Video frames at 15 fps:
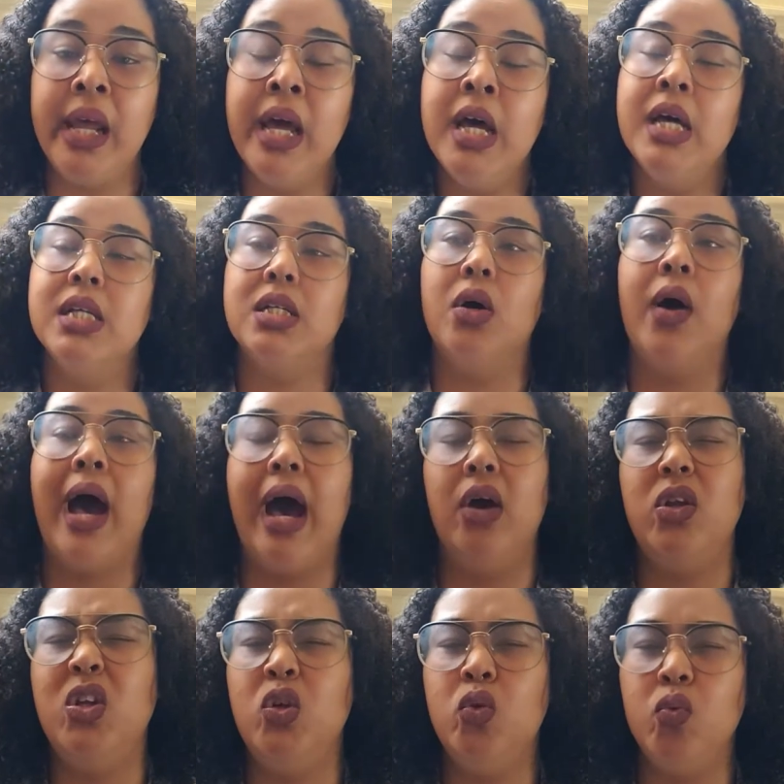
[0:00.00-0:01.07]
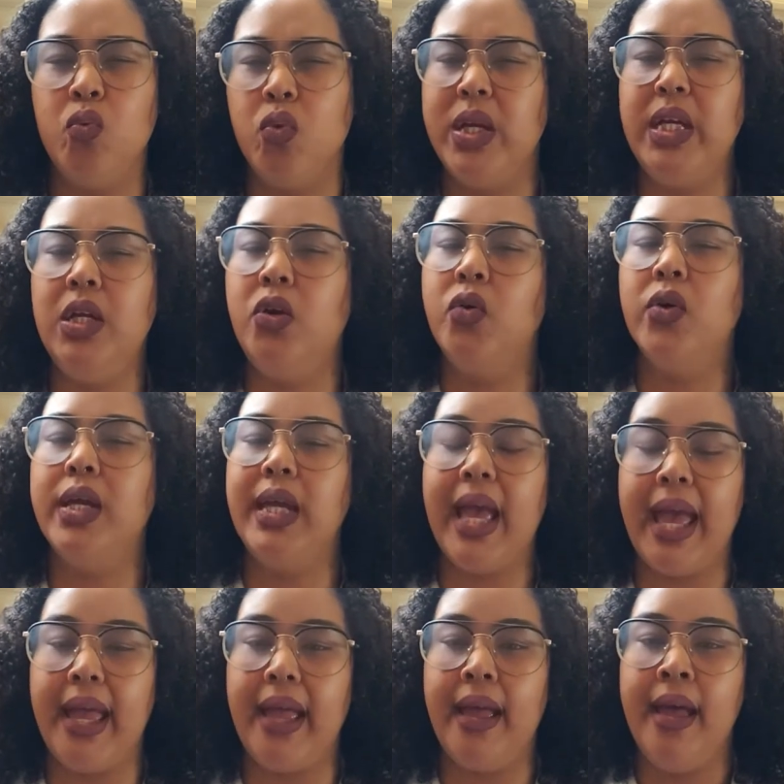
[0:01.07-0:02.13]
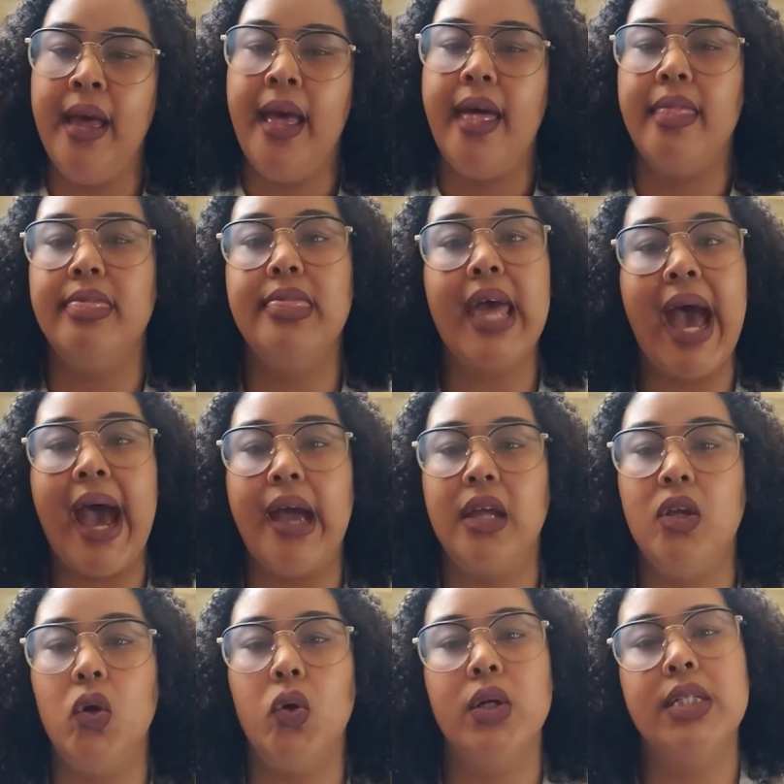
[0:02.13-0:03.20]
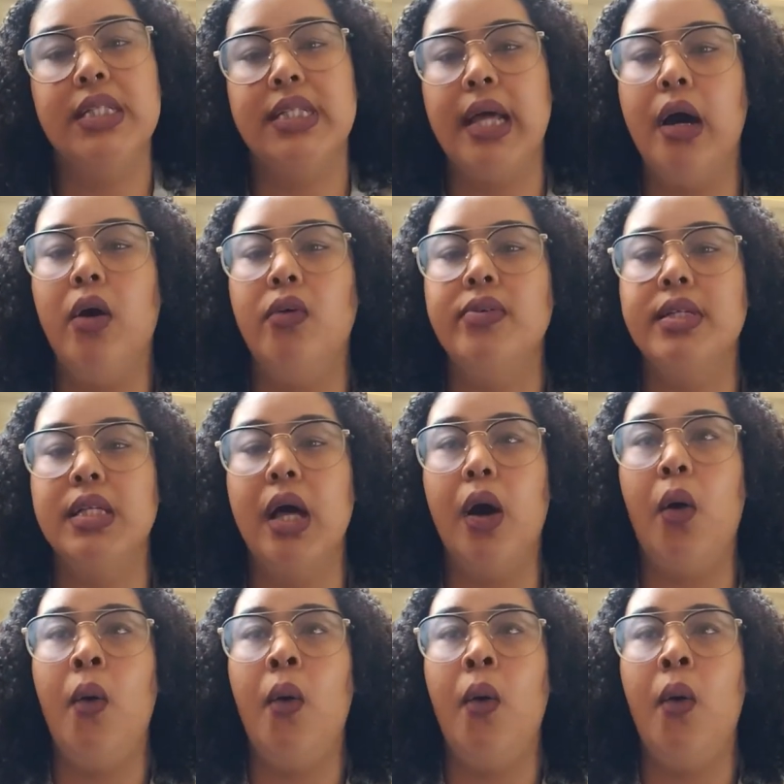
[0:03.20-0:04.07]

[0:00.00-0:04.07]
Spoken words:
So how do you recreate that yourself? So,